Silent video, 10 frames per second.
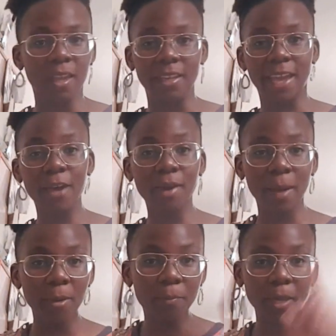Now
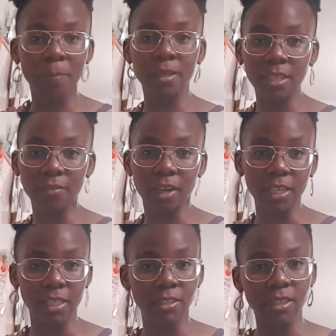I'm a big believer
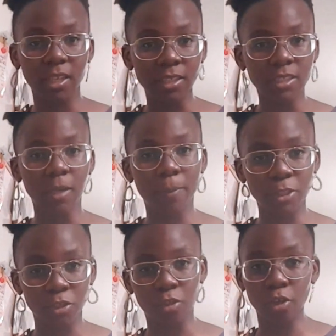in cleaning up
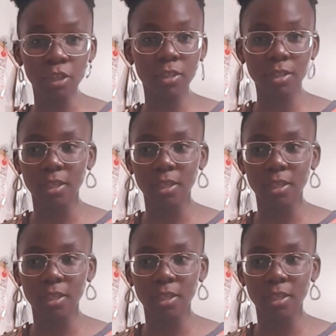as you cook.